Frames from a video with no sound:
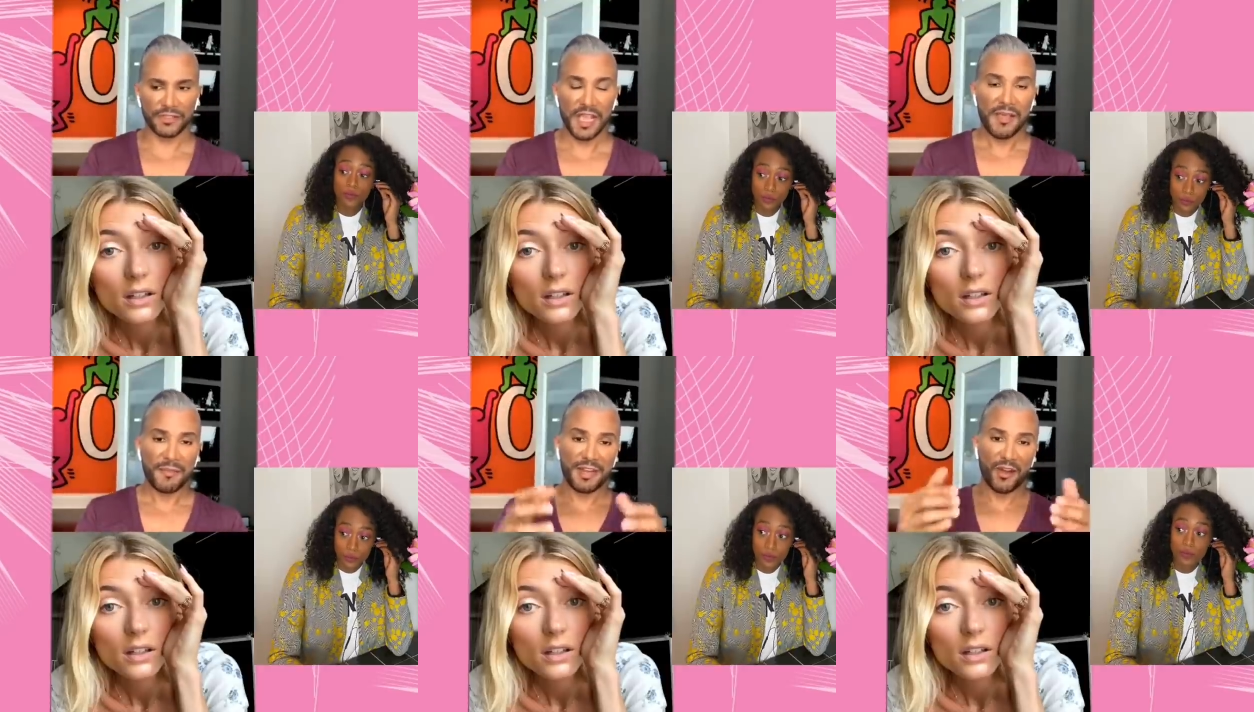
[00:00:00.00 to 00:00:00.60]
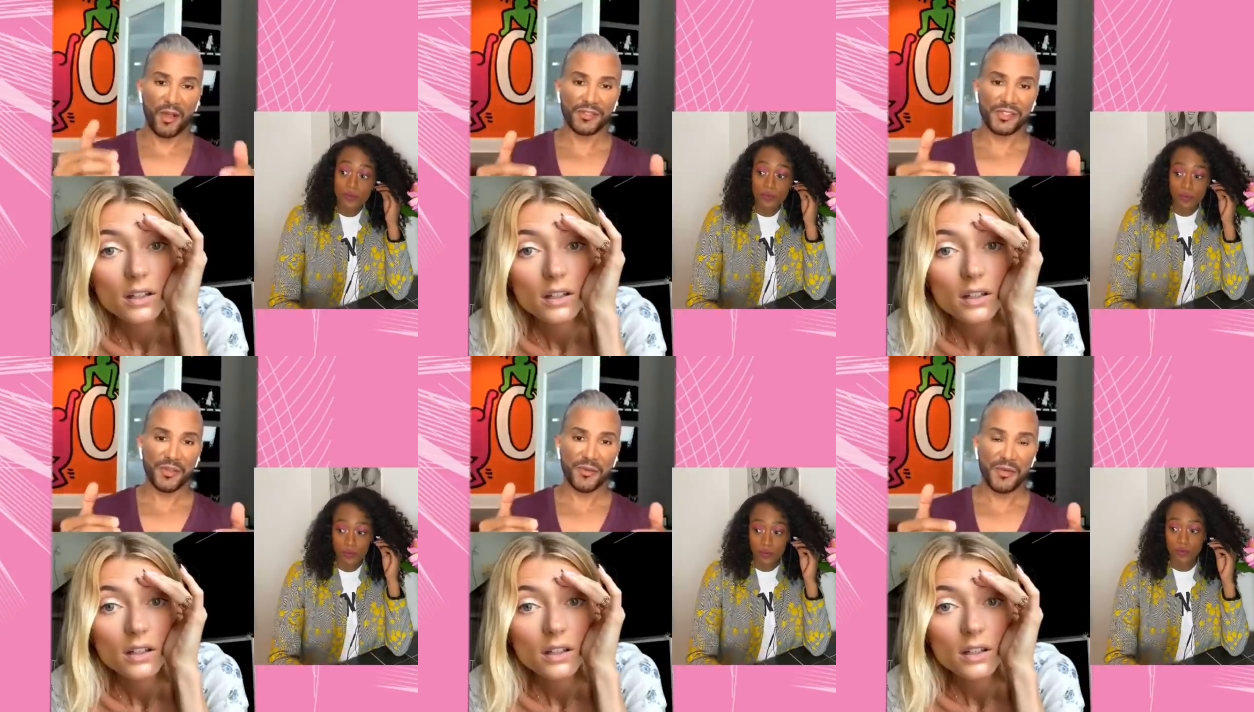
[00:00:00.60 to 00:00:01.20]
Speaker 1: but it
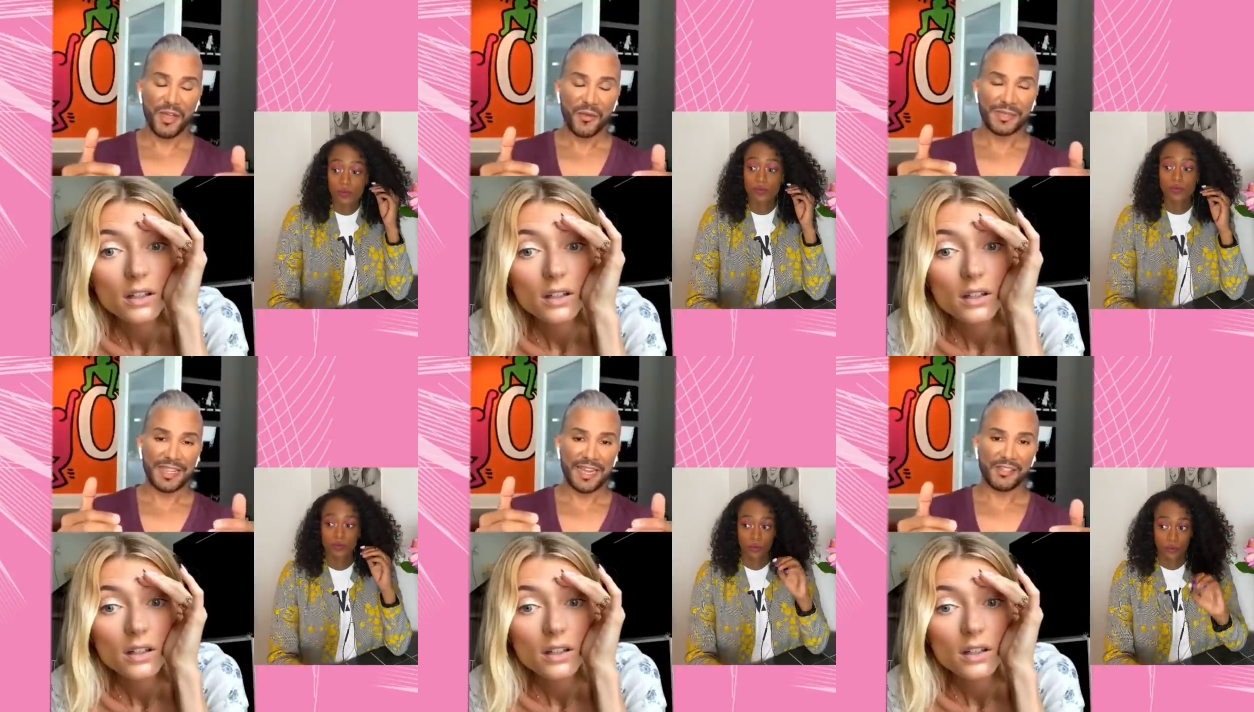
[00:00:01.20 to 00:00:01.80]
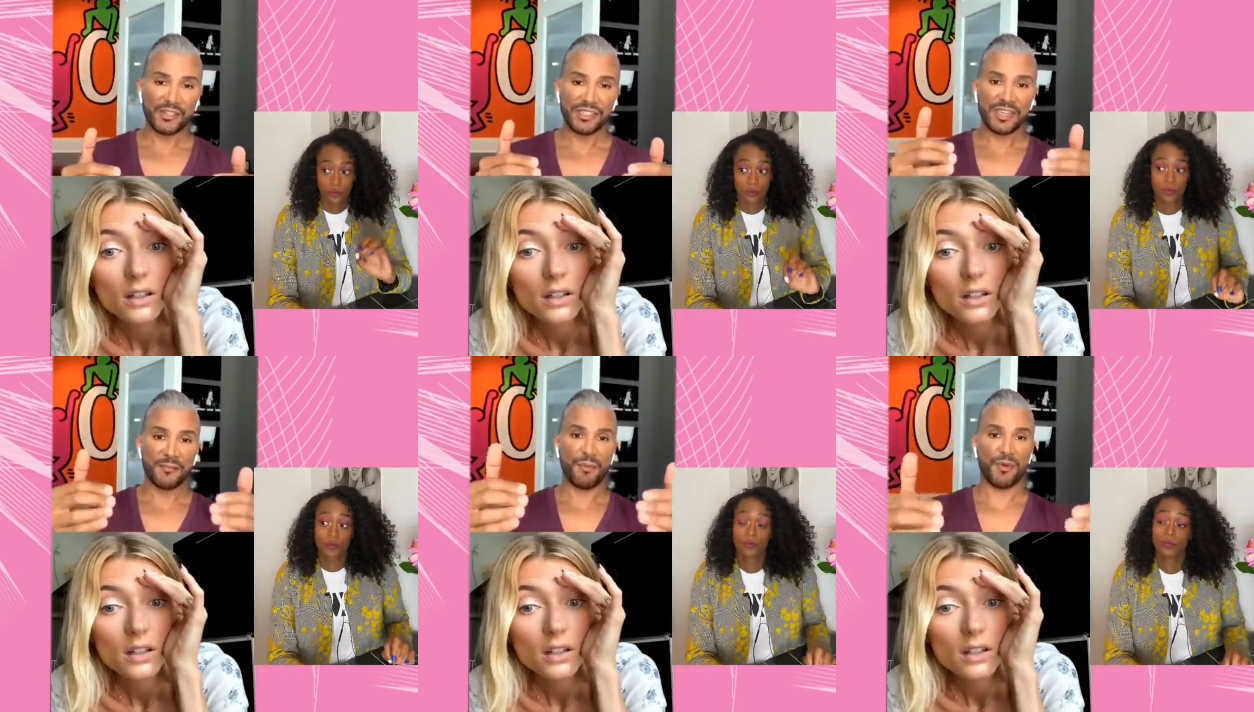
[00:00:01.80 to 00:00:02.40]
also was an interesting
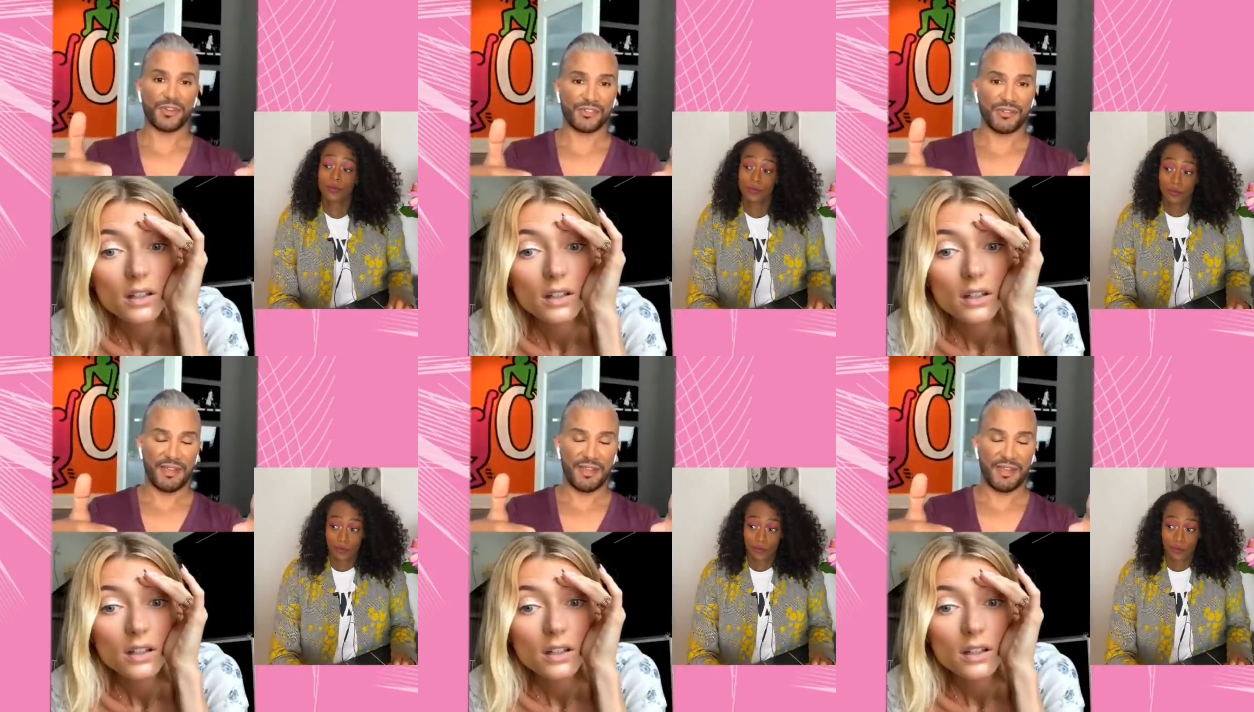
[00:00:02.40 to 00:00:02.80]
portrait